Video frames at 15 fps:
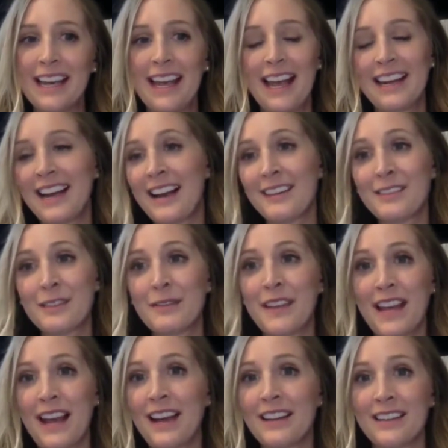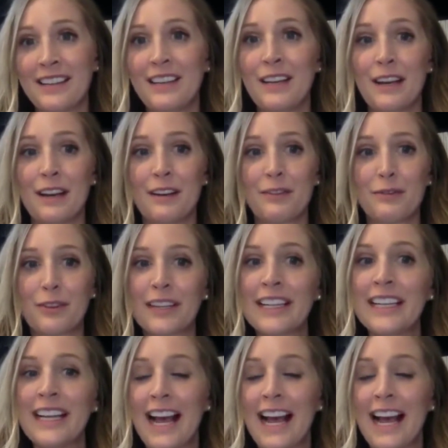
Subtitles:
and asked if they had any free